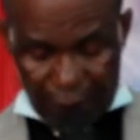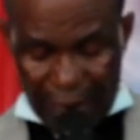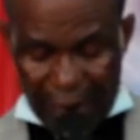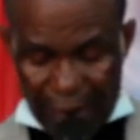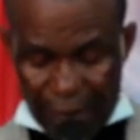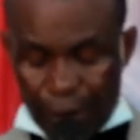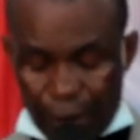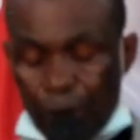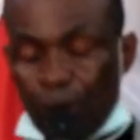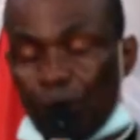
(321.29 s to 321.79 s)

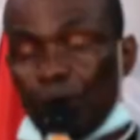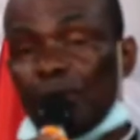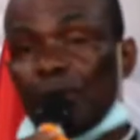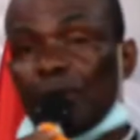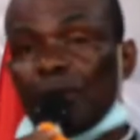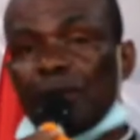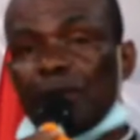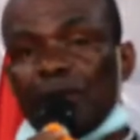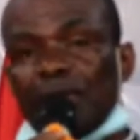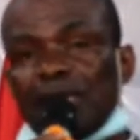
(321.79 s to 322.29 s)
Are you
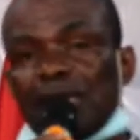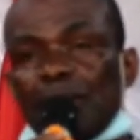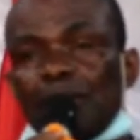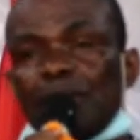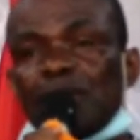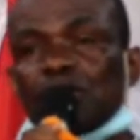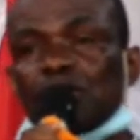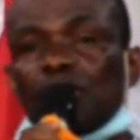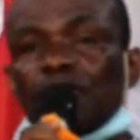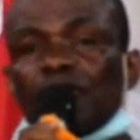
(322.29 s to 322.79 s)
in the
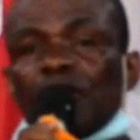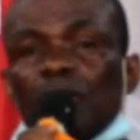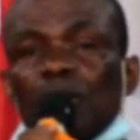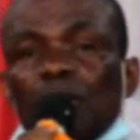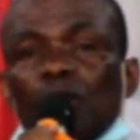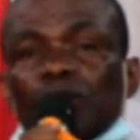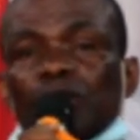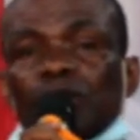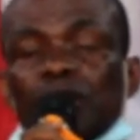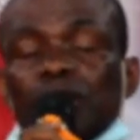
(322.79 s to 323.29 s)
midst of the
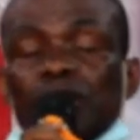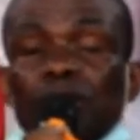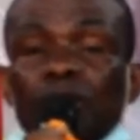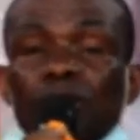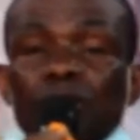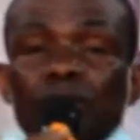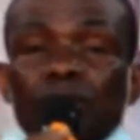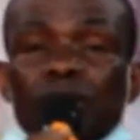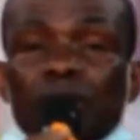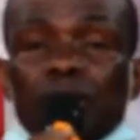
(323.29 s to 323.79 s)

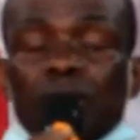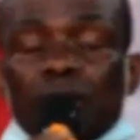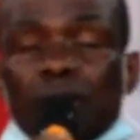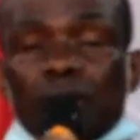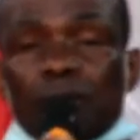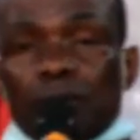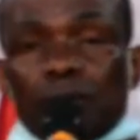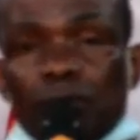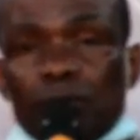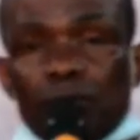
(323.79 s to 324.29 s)
multitude?
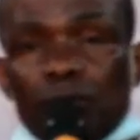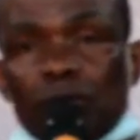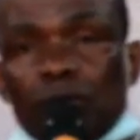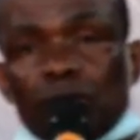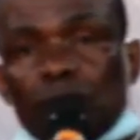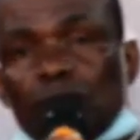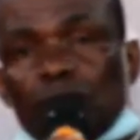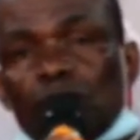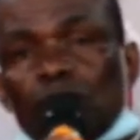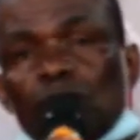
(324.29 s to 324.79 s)

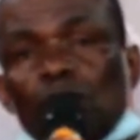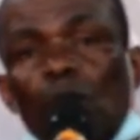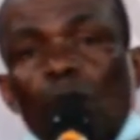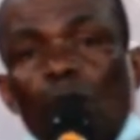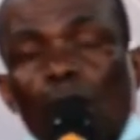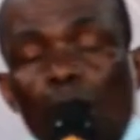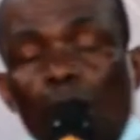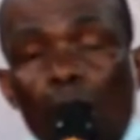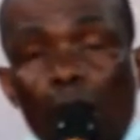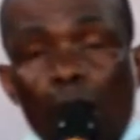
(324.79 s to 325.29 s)

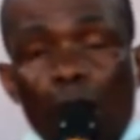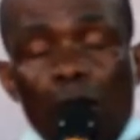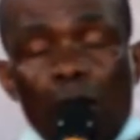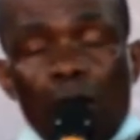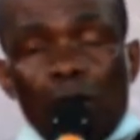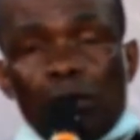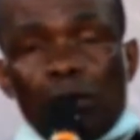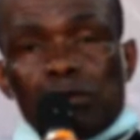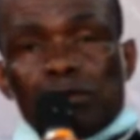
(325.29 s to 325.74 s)
Or